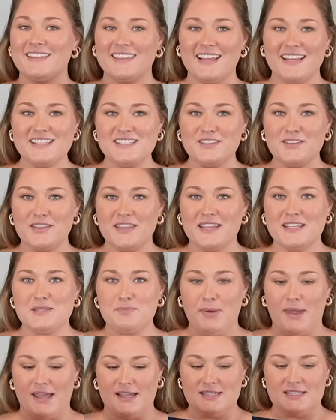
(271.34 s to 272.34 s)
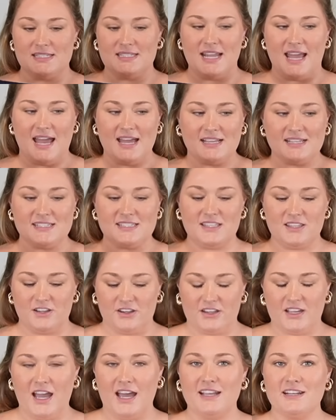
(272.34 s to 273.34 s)
Let's do these pants next.
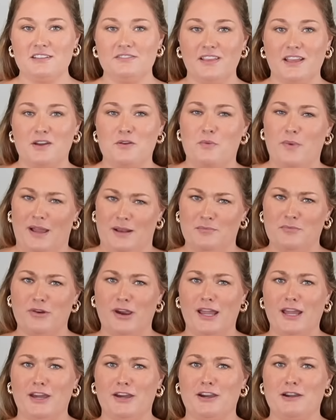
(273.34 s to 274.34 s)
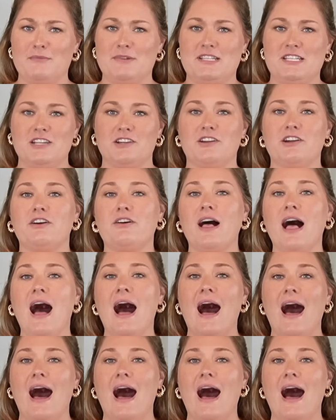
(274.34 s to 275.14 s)
They're kind of like windbreaker material.